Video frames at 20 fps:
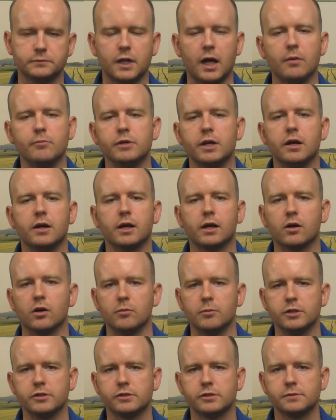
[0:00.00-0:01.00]
I'm Derek
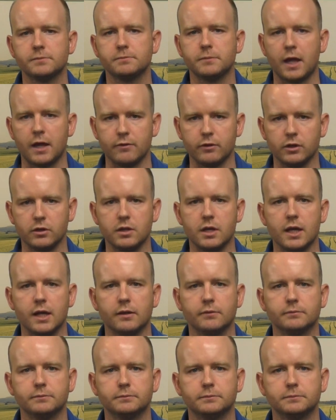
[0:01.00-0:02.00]
Hermish. Have a good
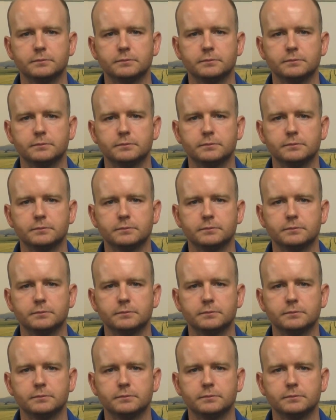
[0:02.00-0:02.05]
day.